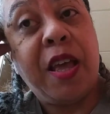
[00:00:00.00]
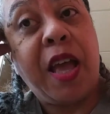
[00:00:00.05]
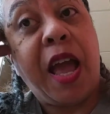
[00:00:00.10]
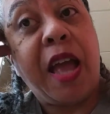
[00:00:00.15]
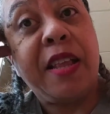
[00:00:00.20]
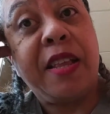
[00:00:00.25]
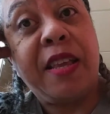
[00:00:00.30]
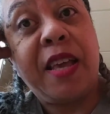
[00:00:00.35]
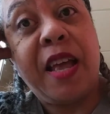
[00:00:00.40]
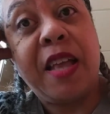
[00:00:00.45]

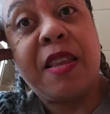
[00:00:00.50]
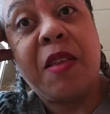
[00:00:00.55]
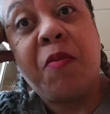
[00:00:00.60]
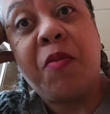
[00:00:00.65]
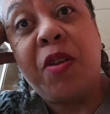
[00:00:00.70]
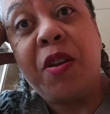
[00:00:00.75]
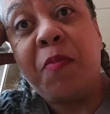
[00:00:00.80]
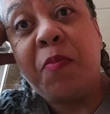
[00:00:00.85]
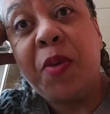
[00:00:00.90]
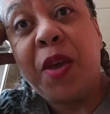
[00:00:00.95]
And yes, I'm
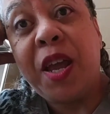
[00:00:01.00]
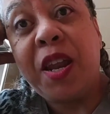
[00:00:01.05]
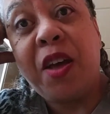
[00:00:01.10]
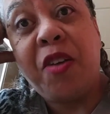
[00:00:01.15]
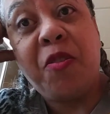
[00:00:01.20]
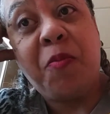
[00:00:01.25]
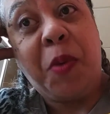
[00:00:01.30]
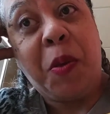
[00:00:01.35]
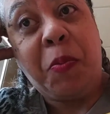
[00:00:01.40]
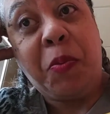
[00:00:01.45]
going to be at
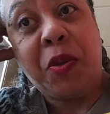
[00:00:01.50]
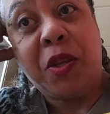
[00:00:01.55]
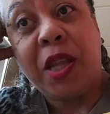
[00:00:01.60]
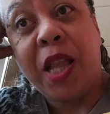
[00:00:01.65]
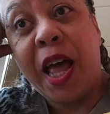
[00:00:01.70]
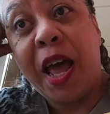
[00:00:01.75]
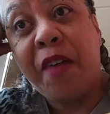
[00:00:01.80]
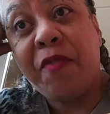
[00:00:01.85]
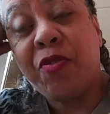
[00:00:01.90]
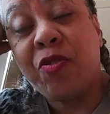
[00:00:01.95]
other people's
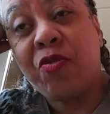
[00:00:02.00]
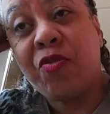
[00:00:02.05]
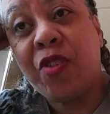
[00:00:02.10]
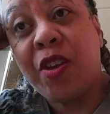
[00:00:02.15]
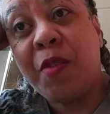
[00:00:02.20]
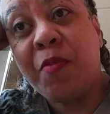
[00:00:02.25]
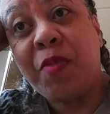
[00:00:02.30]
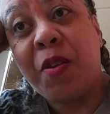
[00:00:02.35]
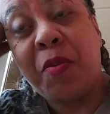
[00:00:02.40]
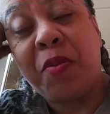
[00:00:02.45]
live
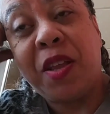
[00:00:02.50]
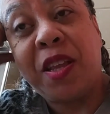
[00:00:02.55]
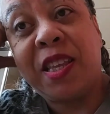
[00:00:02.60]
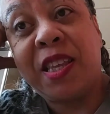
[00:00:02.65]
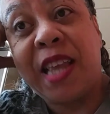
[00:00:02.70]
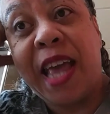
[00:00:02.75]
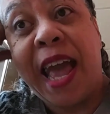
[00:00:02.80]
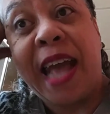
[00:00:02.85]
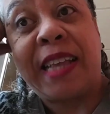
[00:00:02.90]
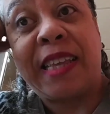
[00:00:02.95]
streams. I was at
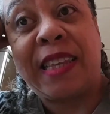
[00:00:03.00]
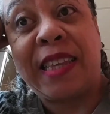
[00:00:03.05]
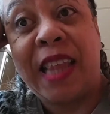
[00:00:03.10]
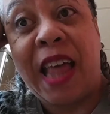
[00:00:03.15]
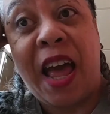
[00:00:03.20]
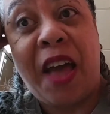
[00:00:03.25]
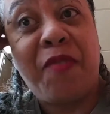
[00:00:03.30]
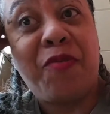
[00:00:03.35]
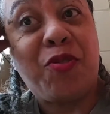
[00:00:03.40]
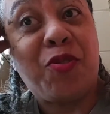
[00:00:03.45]
Zach's
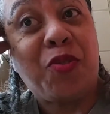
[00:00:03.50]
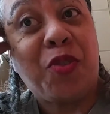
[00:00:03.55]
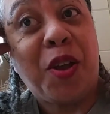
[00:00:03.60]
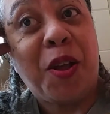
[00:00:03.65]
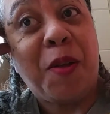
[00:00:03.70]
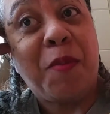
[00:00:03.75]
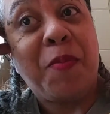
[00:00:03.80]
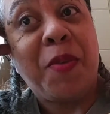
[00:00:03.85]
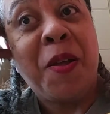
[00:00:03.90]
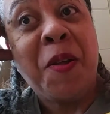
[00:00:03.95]
live
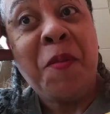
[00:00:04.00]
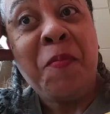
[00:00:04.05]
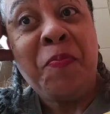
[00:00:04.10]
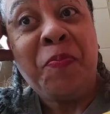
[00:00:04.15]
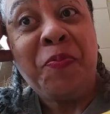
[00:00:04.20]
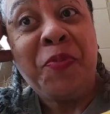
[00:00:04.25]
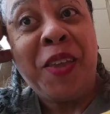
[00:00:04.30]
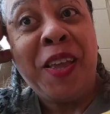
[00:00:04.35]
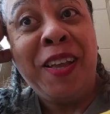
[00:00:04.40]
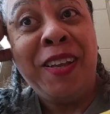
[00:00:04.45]
stream.
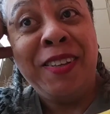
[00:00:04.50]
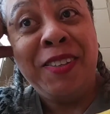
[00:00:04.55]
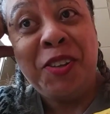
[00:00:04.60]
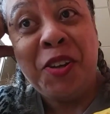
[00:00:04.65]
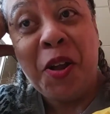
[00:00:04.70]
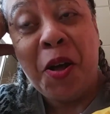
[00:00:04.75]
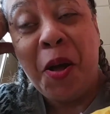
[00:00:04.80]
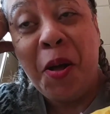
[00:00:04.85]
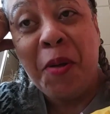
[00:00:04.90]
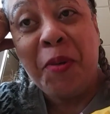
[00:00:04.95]

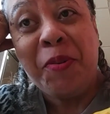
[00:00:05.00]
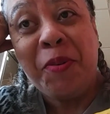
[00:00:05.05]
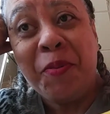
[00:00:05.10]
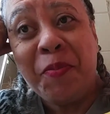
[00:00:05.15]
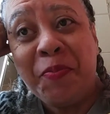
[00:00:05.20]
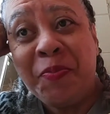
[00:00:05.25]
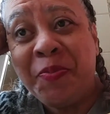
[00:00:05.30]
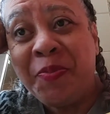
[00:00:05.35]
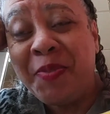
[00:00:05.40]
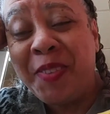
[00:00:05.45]
You know,
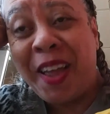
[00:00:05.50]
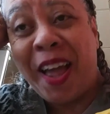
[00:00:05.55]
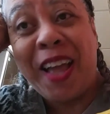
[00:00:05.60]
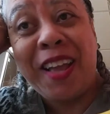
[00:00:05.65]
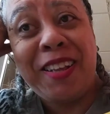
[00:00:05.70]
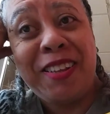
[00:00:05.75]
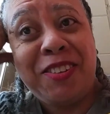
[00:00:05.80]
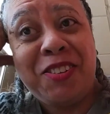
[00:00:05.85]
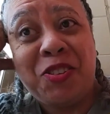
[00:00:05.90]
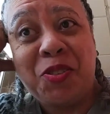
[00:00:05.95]

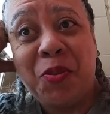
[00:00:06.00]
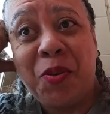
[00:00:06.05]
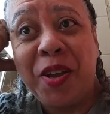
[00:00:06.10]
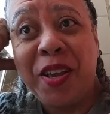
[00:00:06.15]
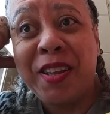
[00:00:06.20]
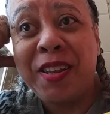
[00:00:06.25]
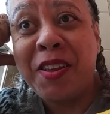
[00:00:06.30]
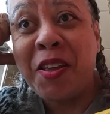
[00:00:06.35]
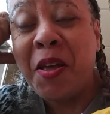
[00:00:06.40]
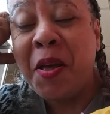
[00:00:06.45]
I
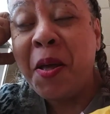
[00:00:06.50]
enjoy it.